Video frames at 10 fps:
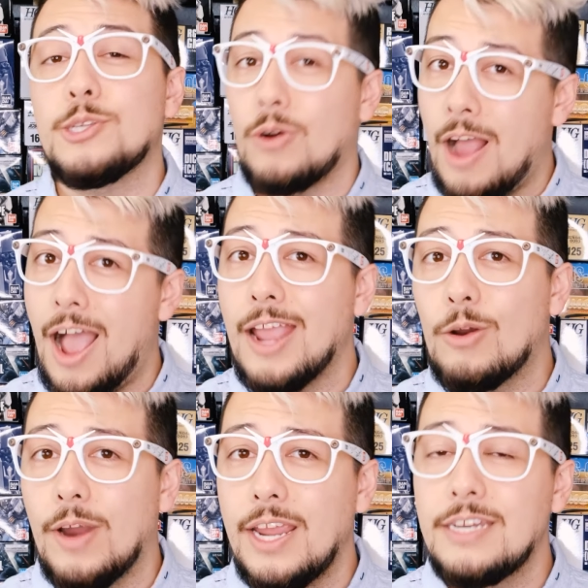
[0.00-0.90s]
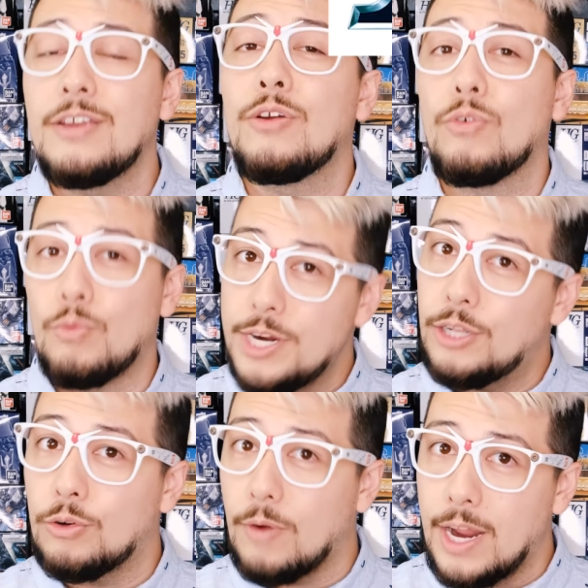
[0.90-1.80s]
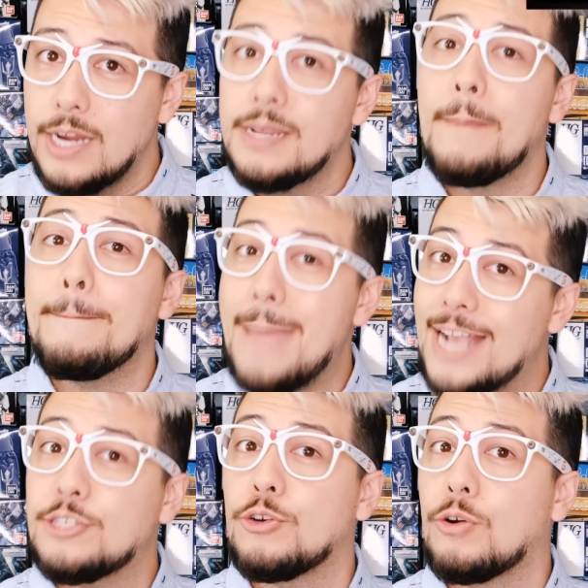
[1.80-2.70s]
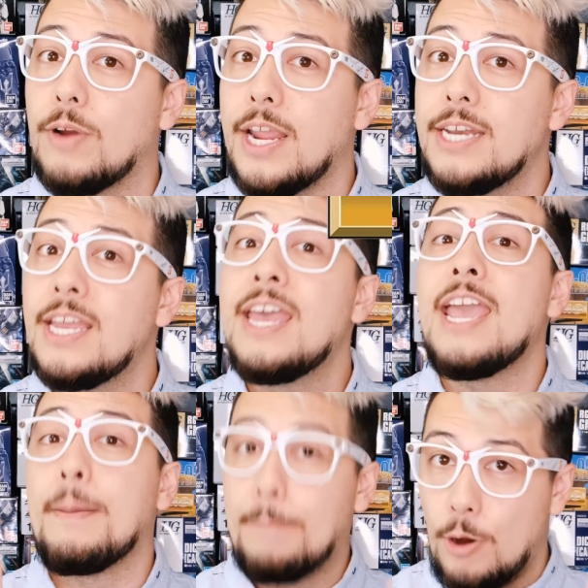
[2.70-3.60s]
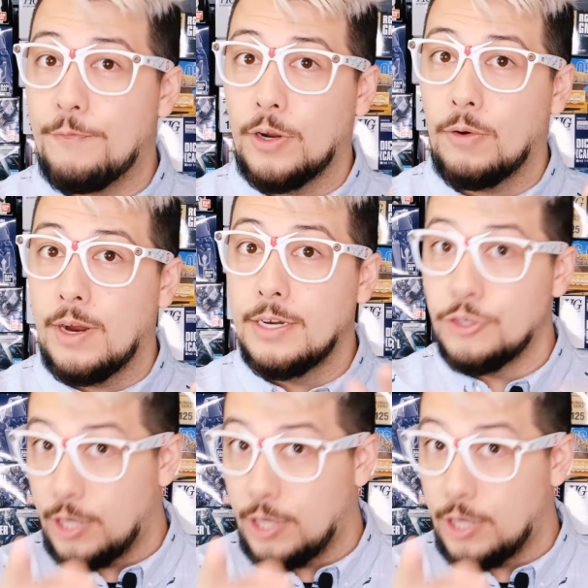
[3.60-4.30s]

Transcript: are high grade, real grade, master grade, and perfect grade. Did you